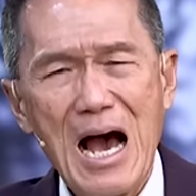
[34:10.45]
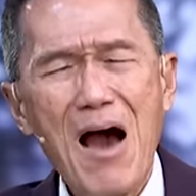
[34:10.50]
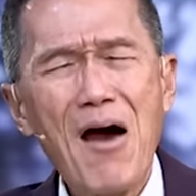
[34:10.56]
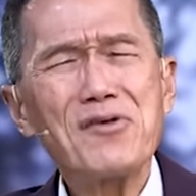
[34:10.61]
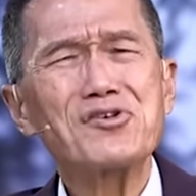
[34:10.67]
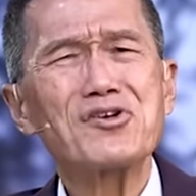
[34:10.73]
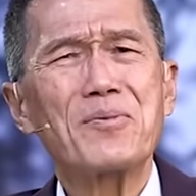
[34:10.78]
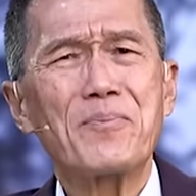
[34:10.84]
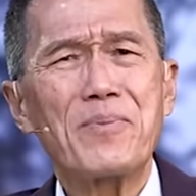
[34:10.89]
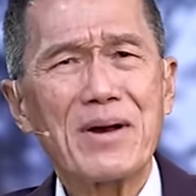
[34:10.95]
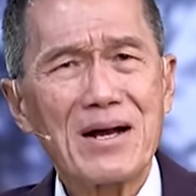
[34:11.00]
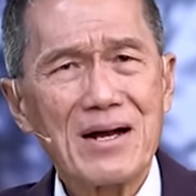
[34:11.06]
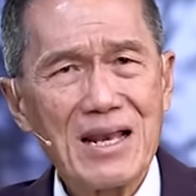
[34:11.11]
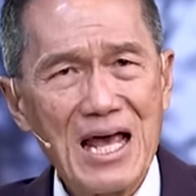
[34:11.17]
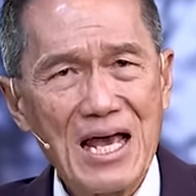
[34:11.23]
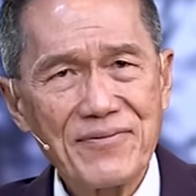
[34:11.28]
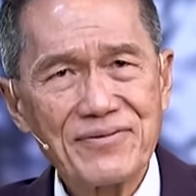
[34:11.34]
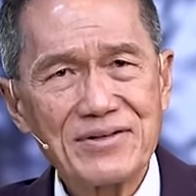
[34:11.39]
How's your prayer
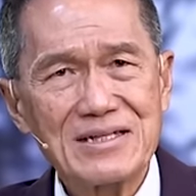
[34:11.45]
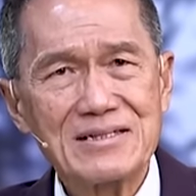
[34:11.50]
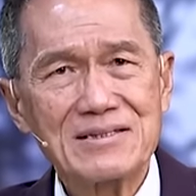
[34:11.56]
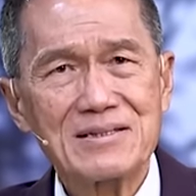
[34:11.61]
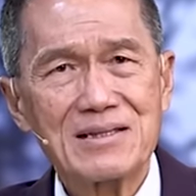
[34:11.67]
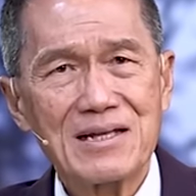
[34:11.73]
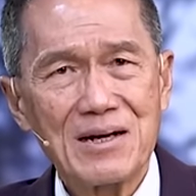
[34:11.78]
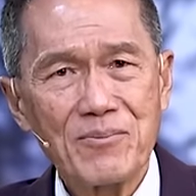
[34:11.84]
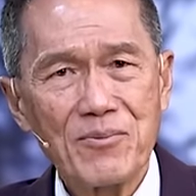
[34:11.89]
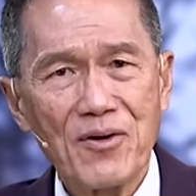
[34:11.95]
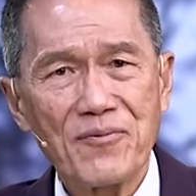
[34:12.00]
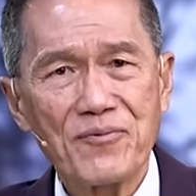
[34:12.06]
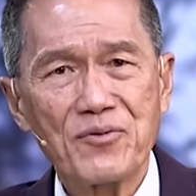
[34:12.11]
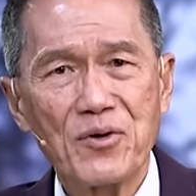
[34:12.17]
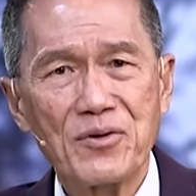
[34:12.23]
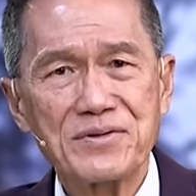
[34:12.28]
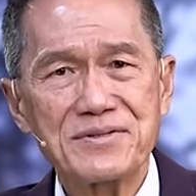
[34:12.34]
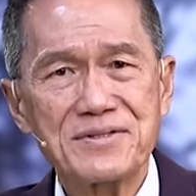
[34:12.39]
life in terms
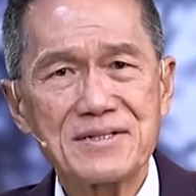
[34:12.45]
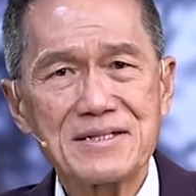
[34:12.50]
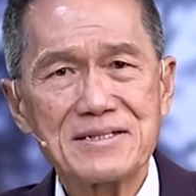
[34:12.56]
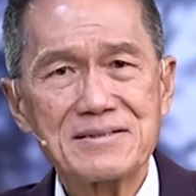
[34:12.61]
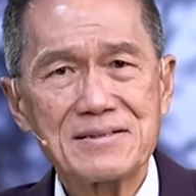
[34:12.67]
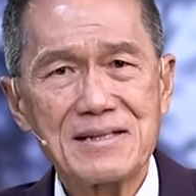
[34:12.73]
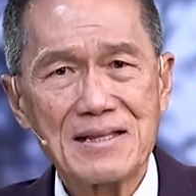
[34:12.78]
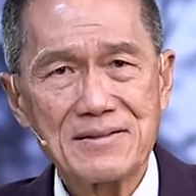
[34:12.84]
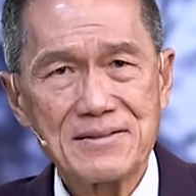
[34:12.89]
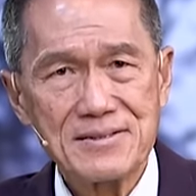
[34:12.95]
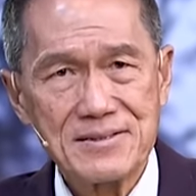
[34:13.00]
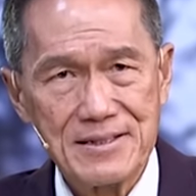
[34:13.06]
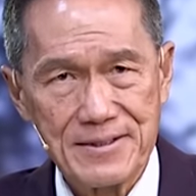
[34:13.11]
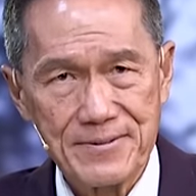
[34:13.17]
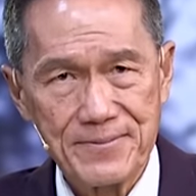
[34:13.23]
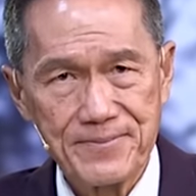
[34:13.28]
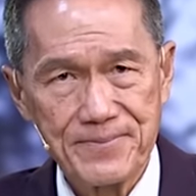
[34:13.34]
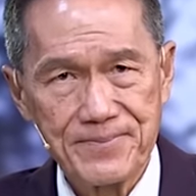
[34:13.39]
of consistency?